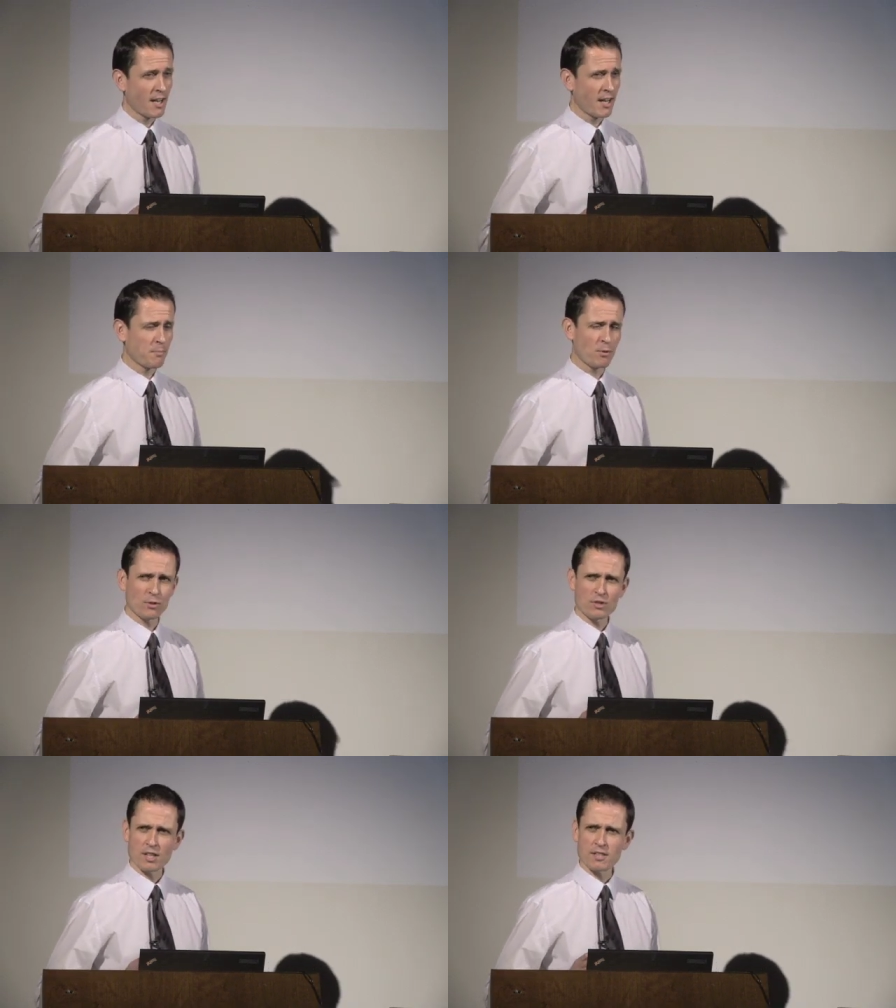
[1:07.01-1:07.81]
And I
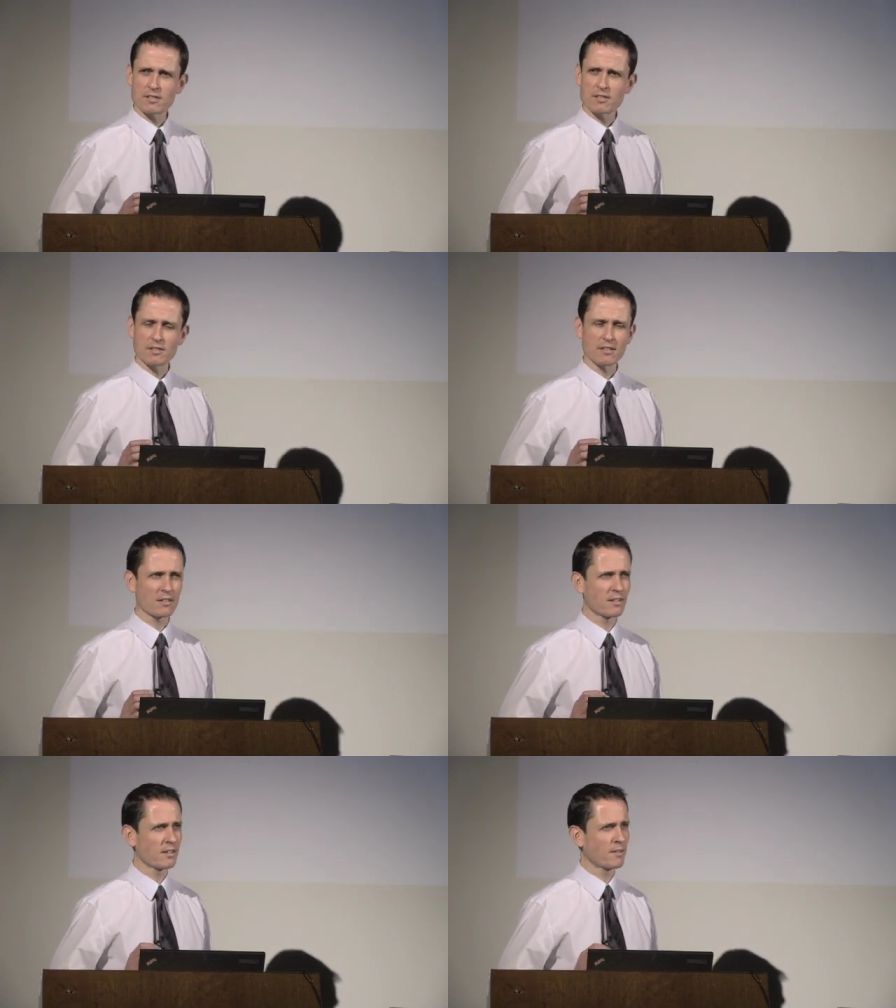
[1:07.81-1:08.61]
apologise,
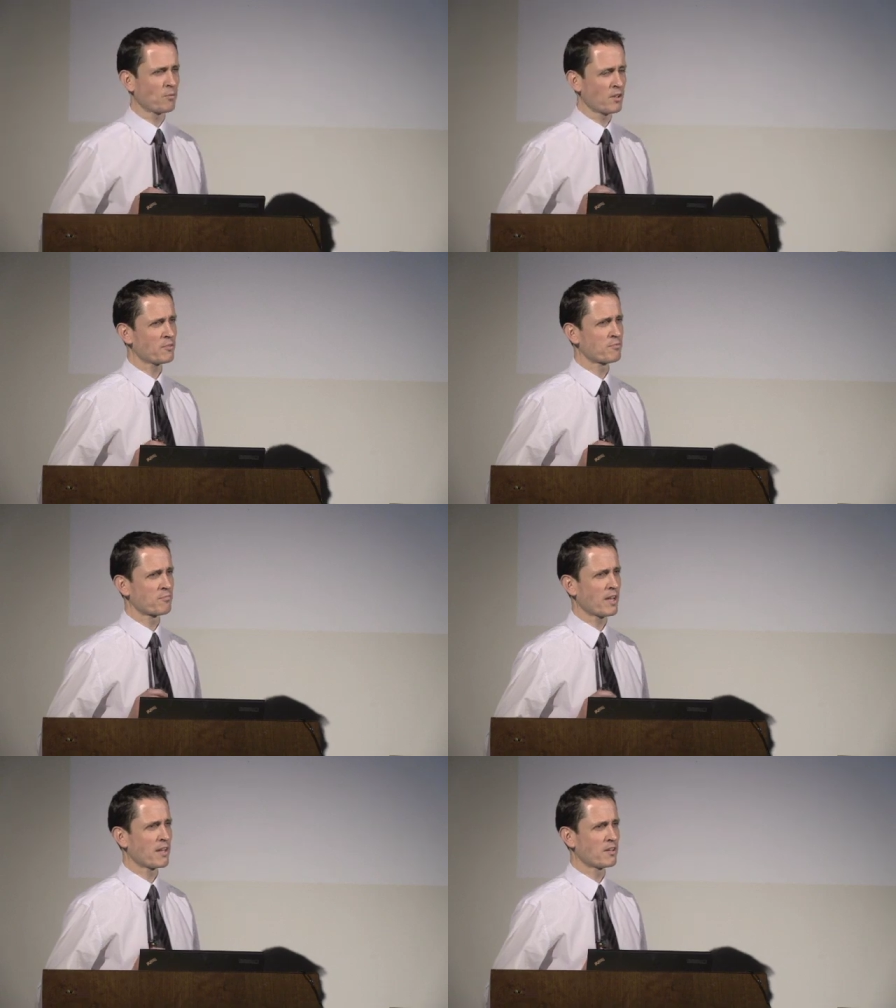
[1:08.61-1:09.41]
one of
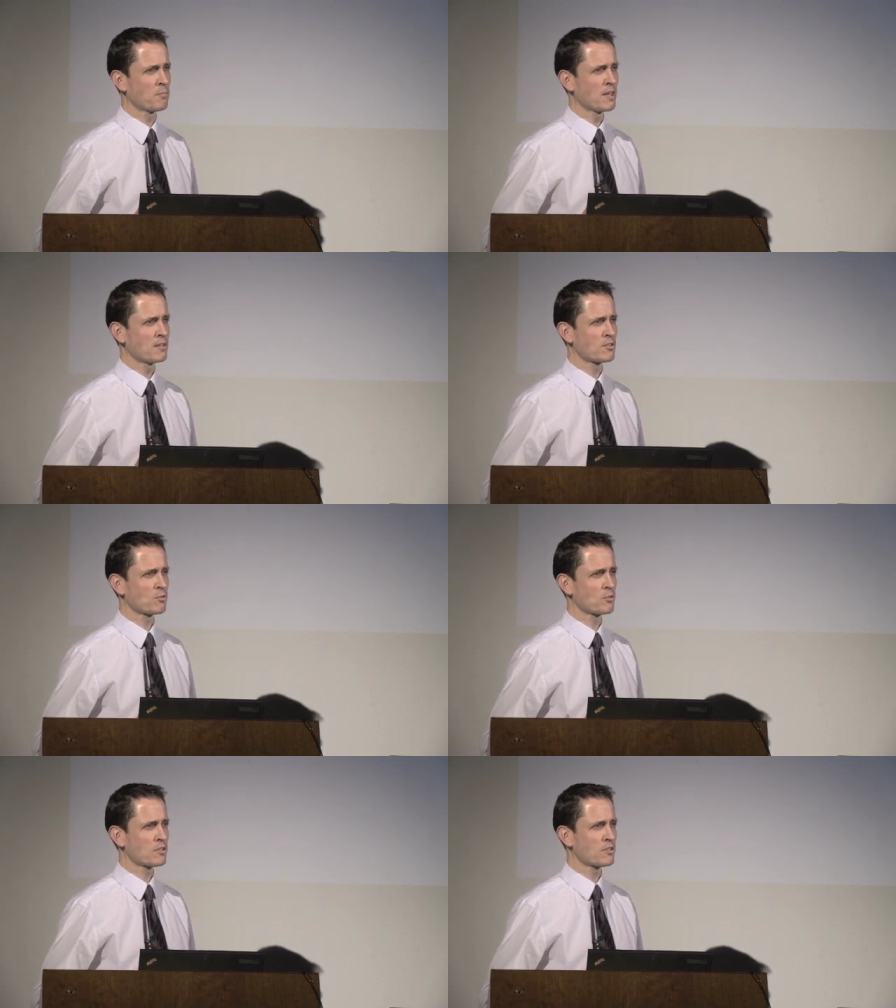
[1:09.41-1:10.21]
the main
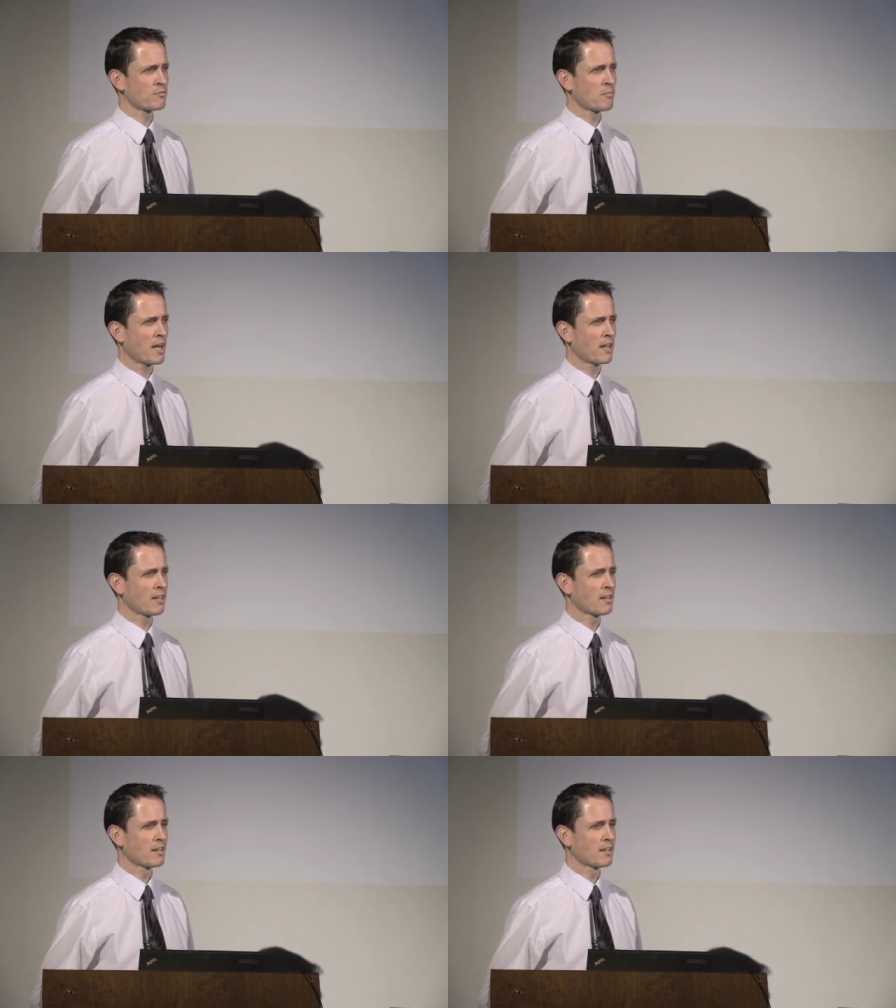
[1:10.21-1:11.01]
sources of my